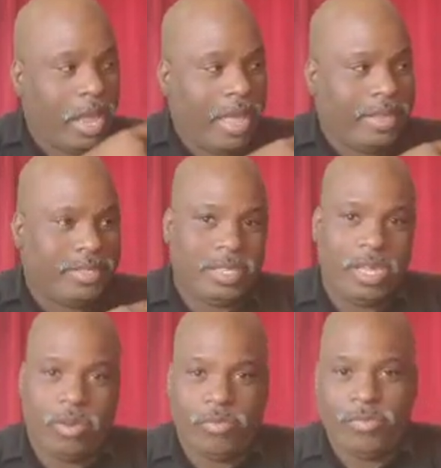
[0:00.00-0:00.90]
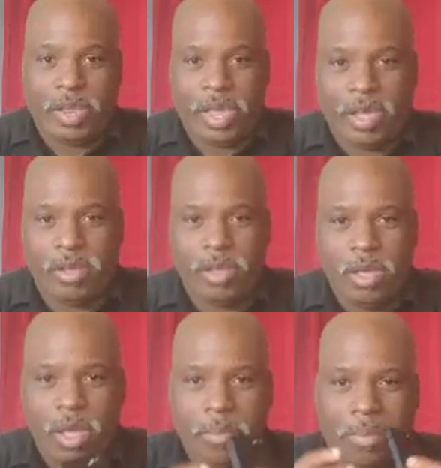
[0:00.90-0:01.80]
in the SE over there,
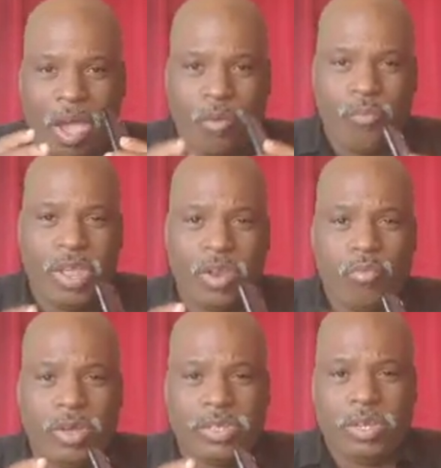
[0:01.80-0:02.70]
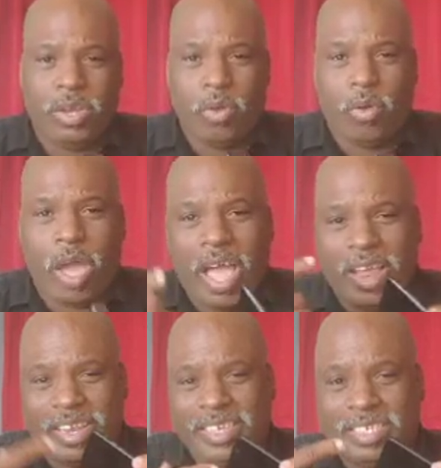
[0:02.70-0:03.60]
but I really want to know
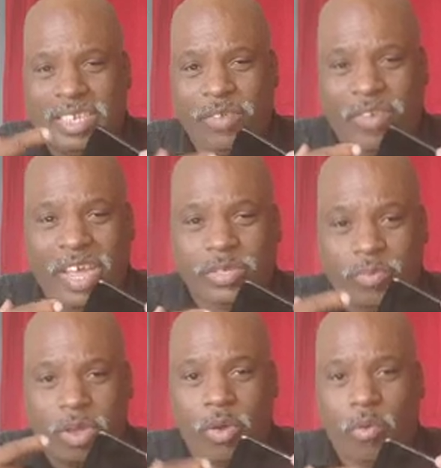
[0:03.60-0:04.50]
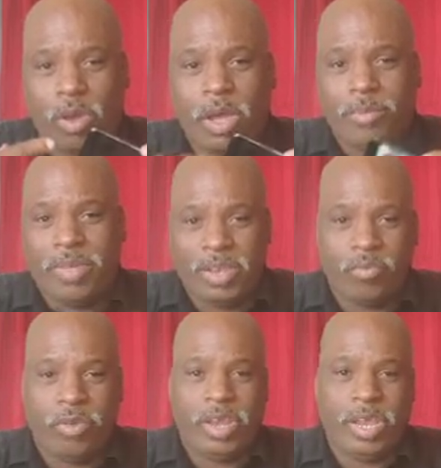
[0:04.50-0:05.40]
how this device will hold up
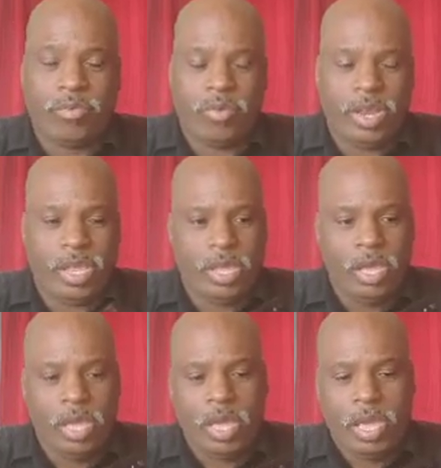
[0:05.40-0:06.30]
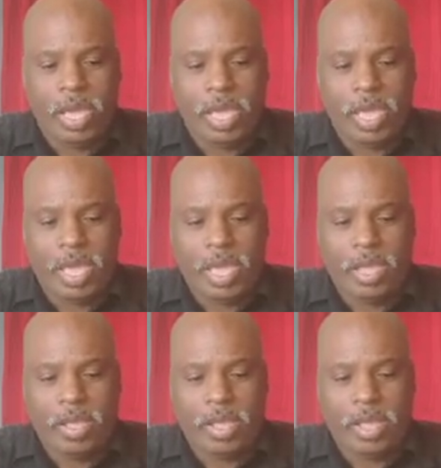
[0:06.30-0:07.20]
in 2020,
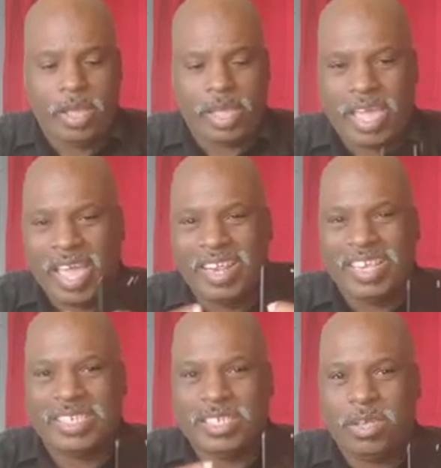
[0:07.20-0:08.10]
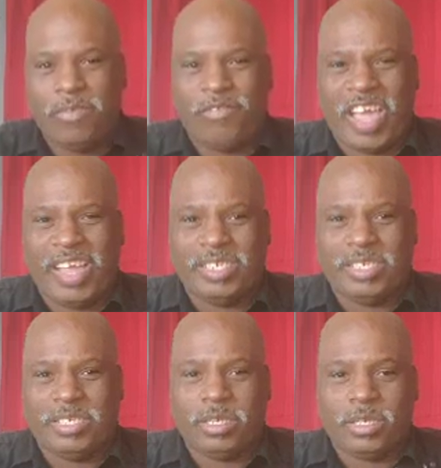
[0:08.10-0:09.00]
and can this
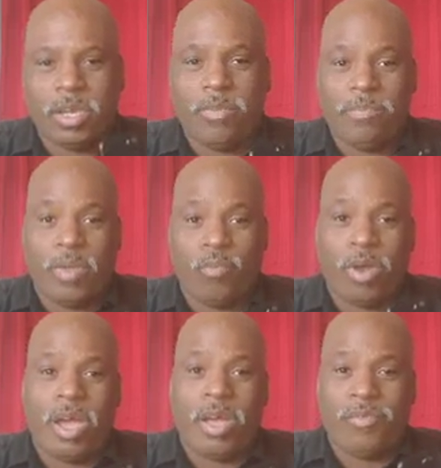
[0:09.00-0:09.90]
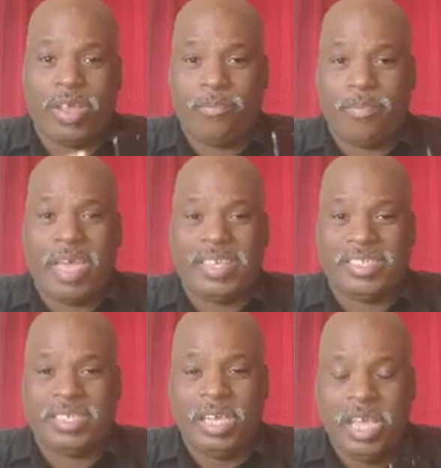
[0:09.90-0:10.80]
device could be one of the
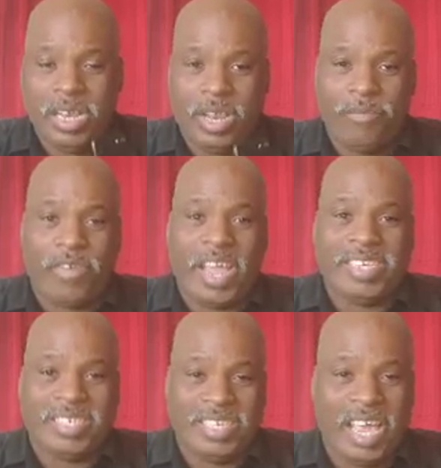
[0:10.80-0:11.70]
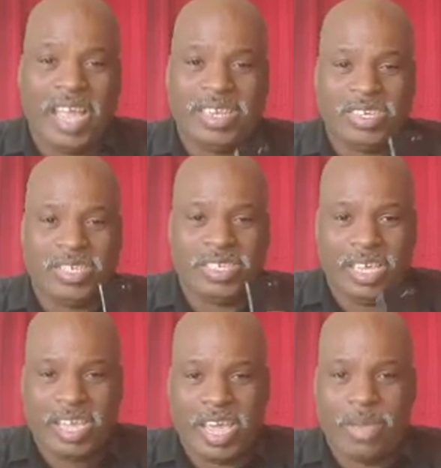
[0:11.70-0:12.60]
best device, not
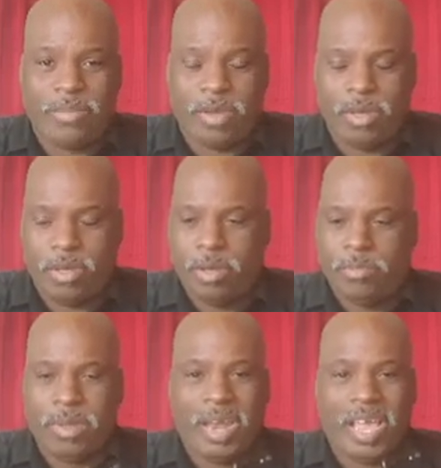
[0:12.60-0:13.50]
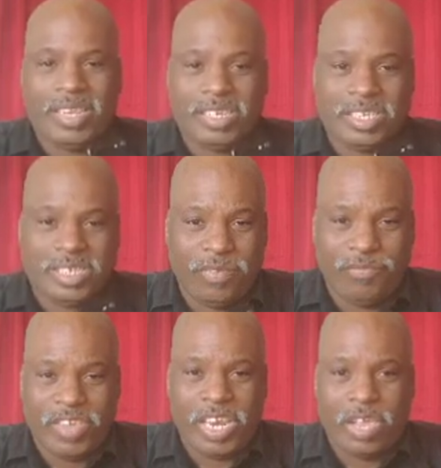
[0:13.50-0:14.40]
just in camera, but not just
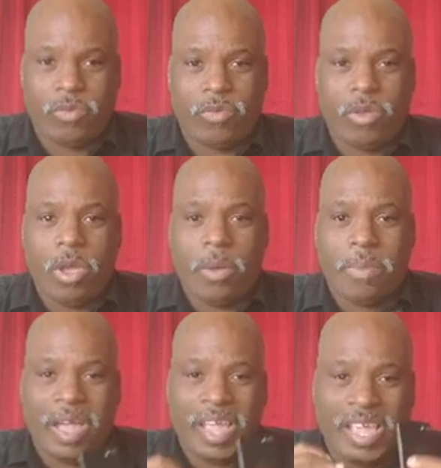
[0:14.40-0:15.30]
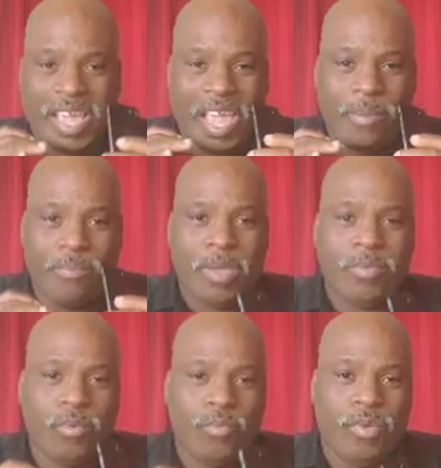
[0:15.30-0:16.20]
in video, but can
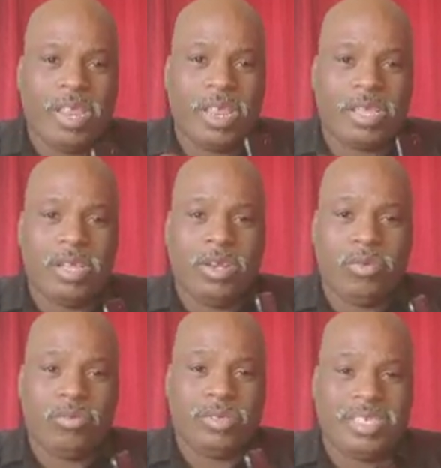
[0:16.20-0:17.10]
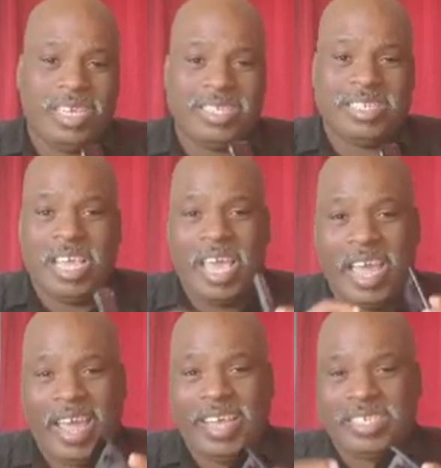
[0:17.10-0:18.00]
people really could lose this
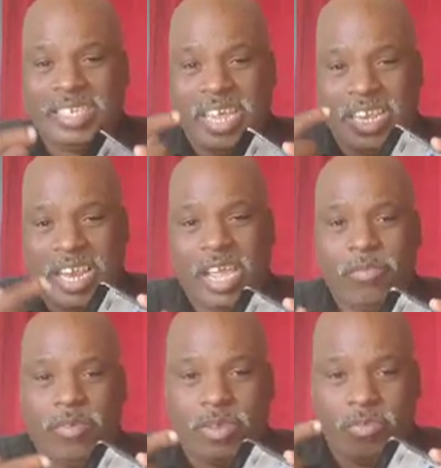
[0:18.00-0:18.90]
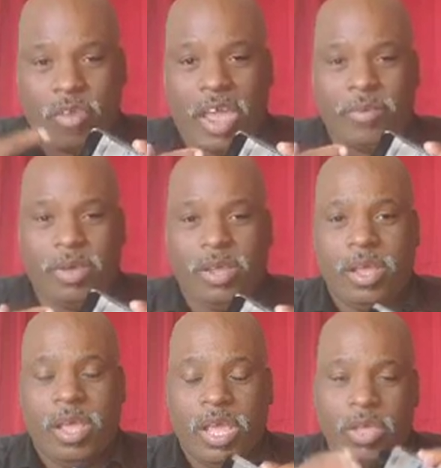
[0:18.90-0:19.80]
as they David
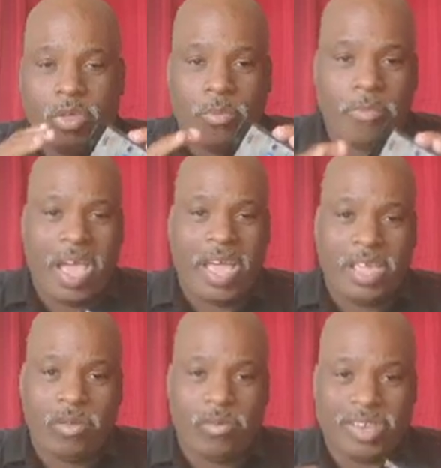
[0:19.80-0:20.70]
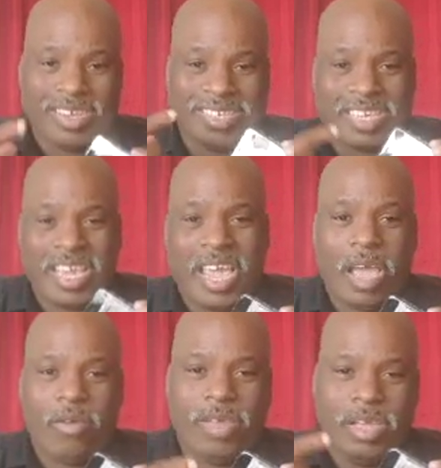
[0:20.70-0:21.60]
driver? Remind you, this
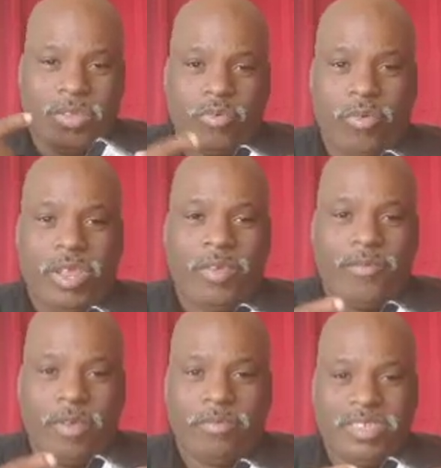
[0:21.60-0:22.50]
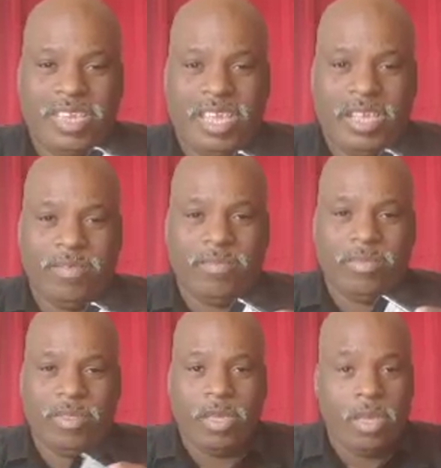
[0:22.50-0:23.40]
came out in 2015.
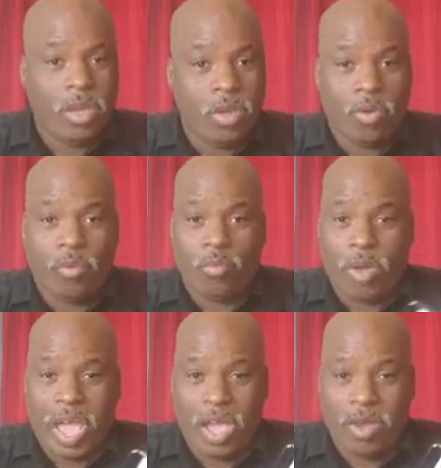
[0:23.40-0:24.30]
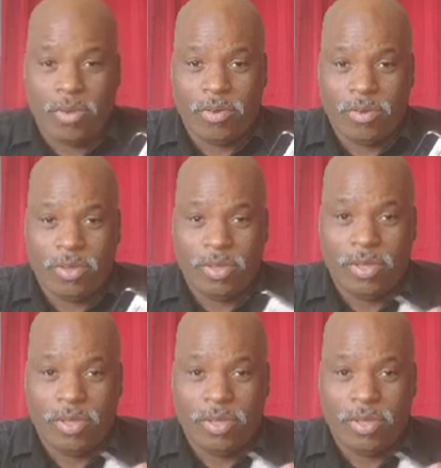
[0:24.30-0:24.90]
Wow,